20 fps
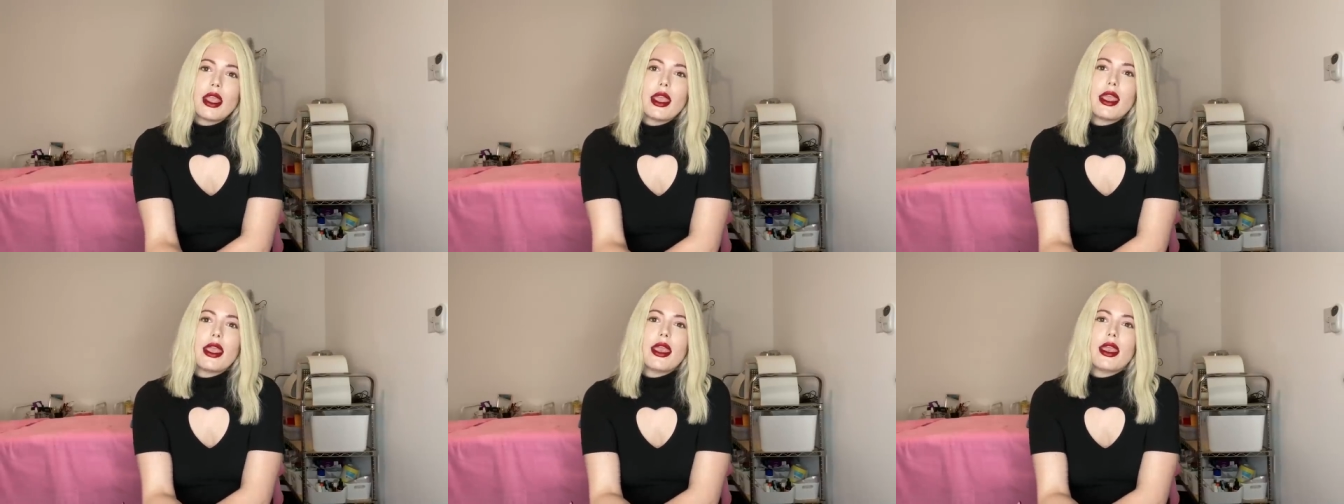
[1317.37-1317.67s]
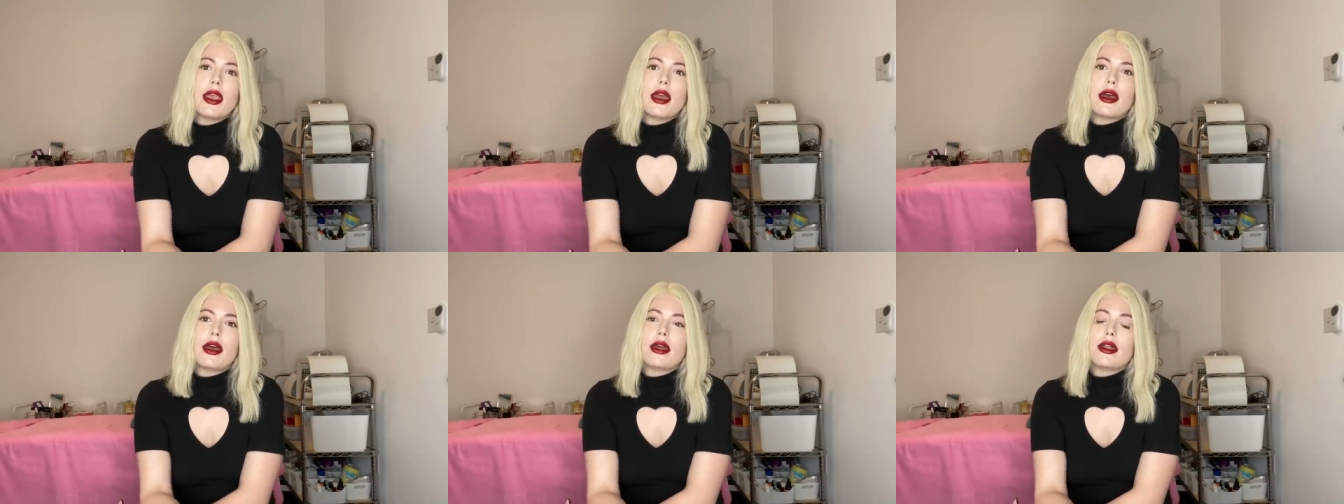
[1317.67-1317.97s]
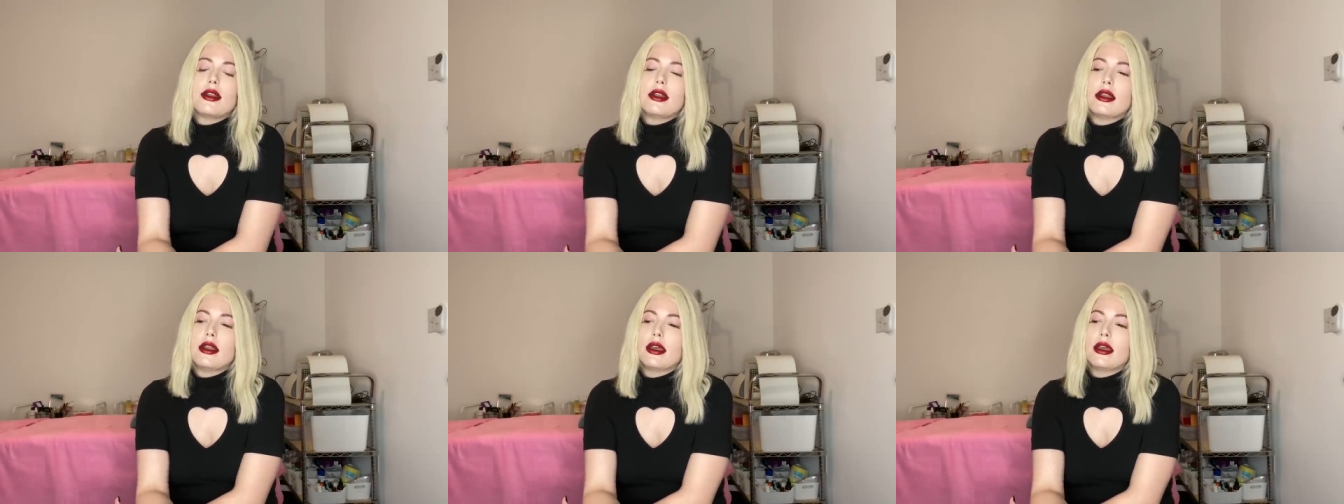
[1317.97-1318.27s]

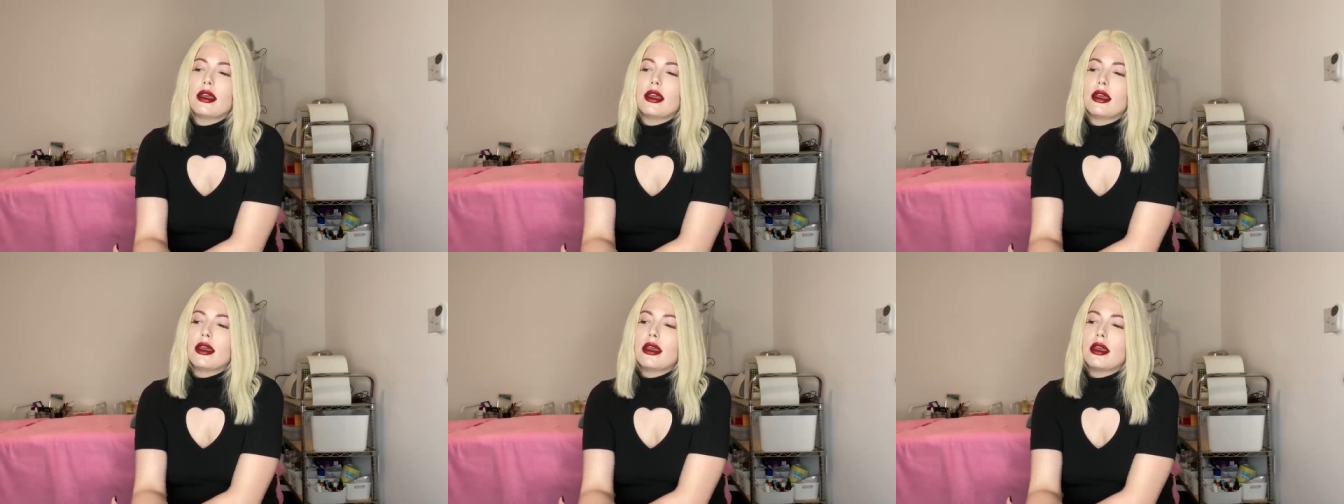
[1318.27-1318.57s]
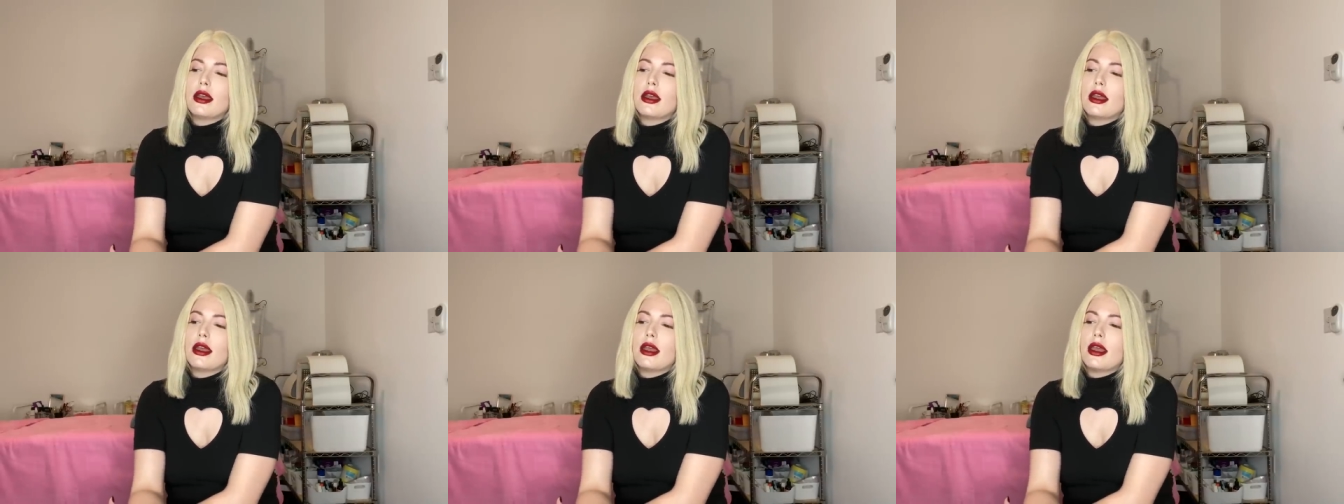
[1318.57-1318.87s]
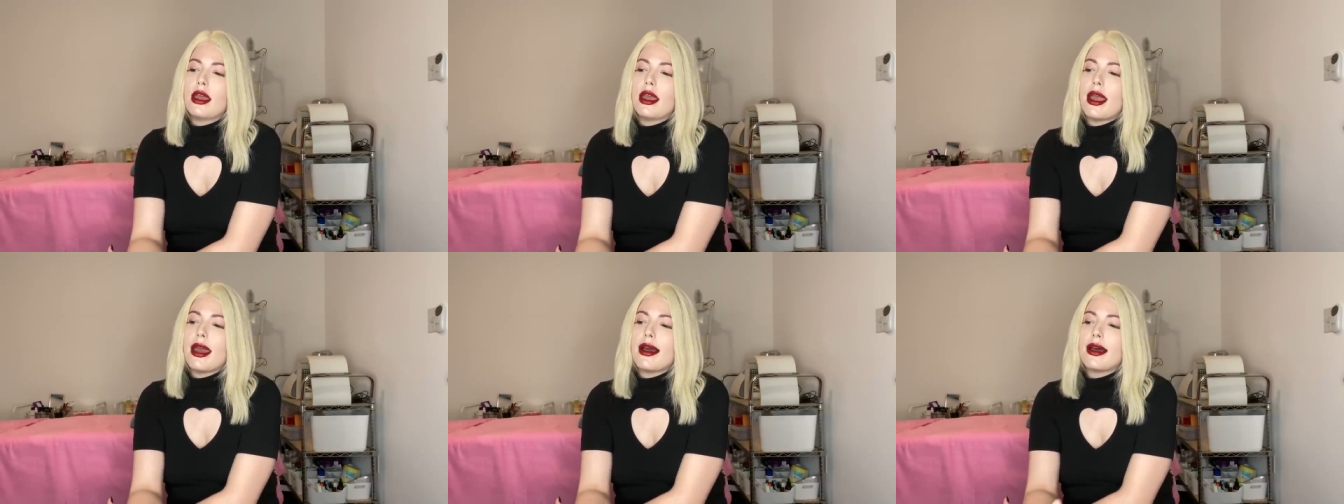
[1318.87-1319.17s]
and
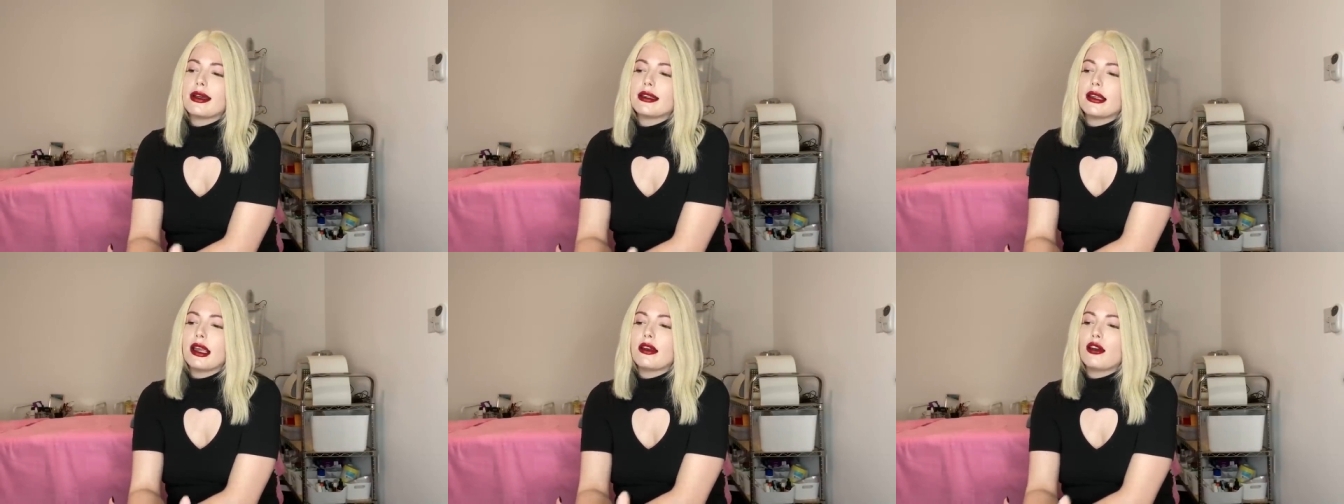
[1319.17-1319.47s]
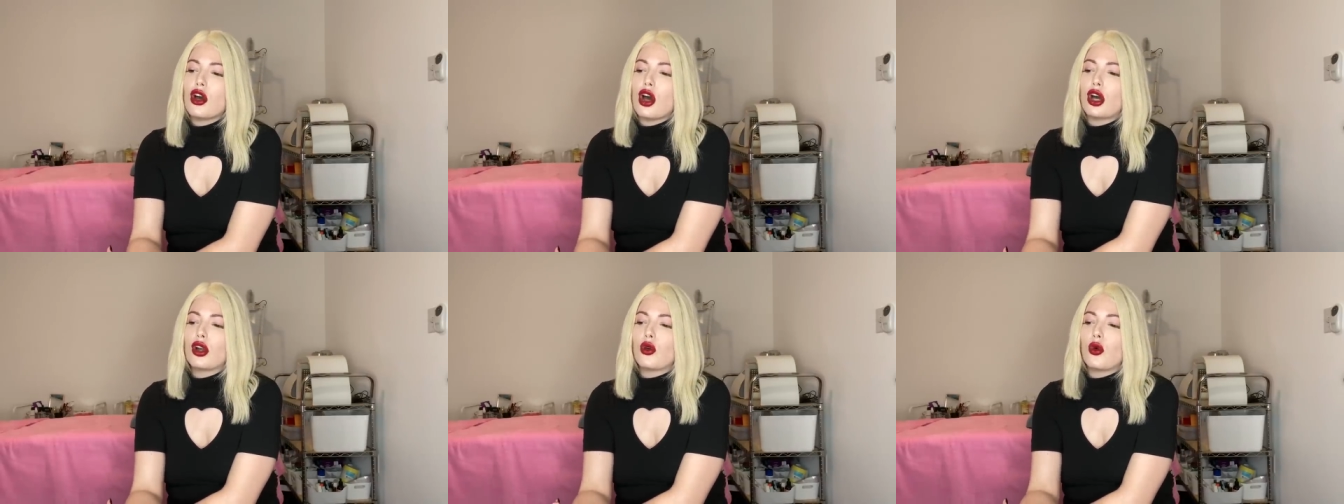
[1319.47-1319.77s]
as I got